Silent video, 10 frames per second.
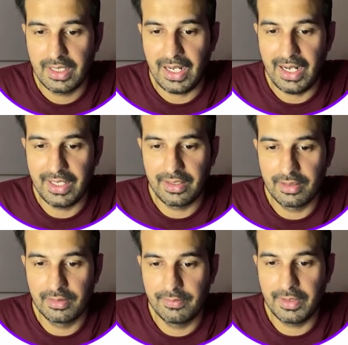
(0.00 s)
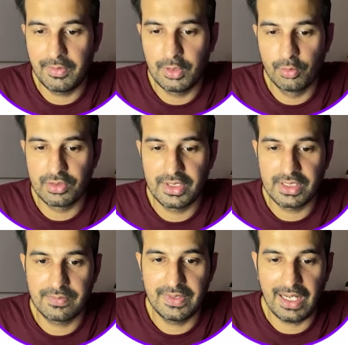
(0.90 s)
And uh, when we use
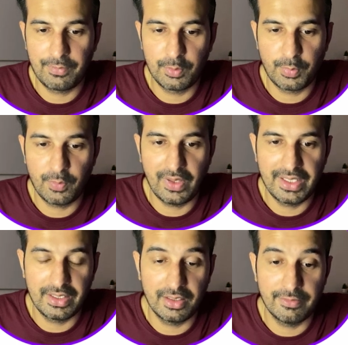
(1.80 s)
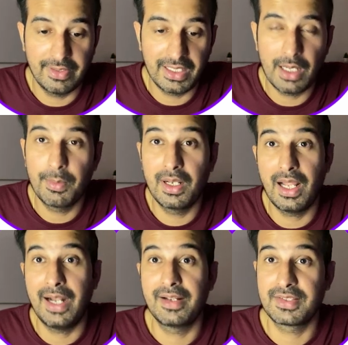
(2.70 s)
this, we have to provide a variable
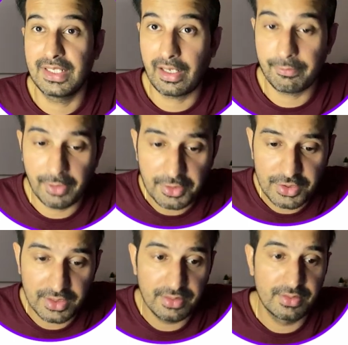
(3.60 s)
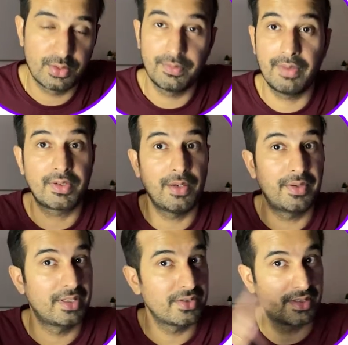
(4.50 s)
and a setter function. So we have
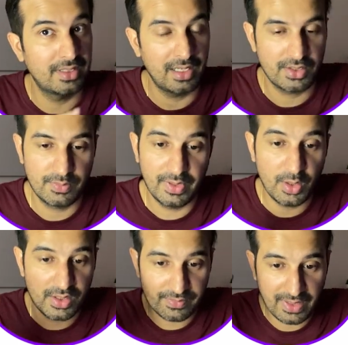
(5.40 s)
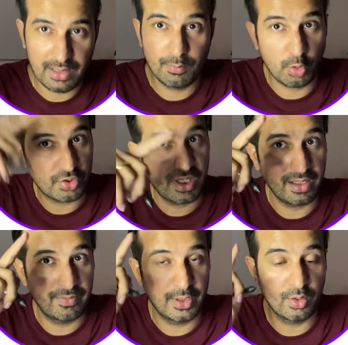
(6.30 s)
covered this in the last video as well. Watch
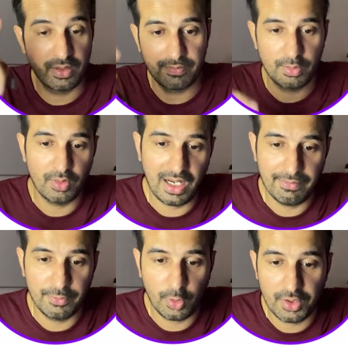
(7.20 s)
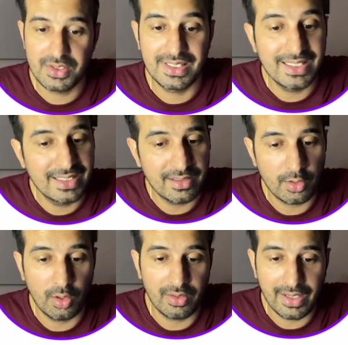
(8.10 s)
that video if you have not seen it
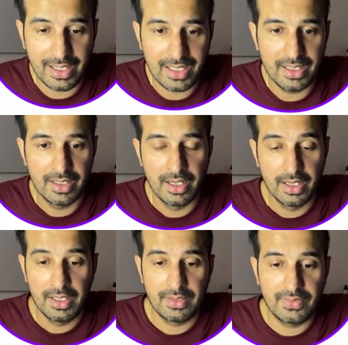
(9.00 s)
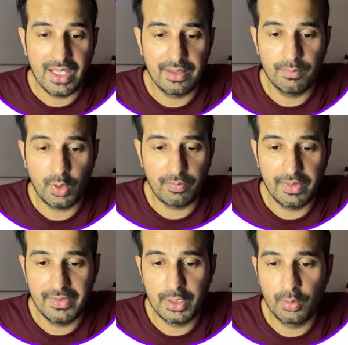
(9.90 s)
already. Then what
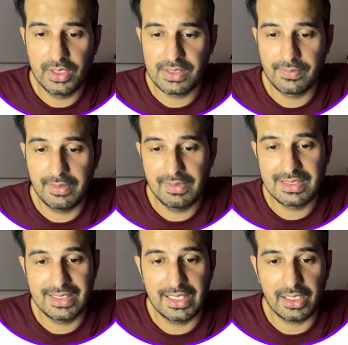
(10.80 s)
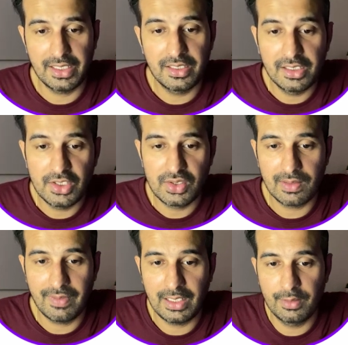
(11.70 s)
we will do is we will set an
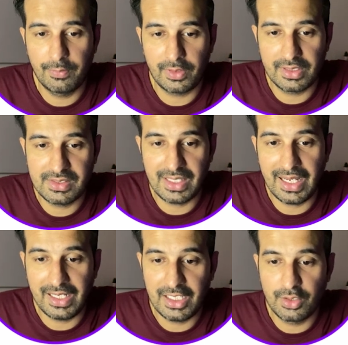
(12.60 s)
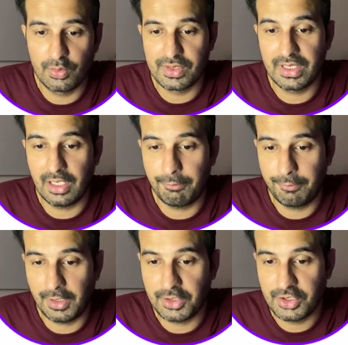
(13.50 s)
initial value for this array using a
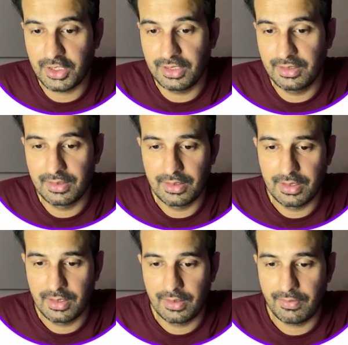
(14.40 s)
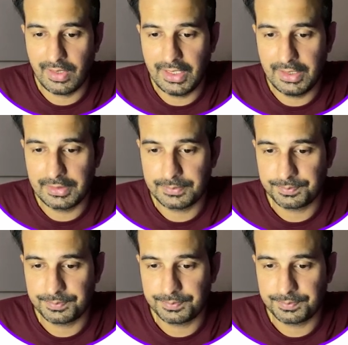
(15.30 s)
function, right?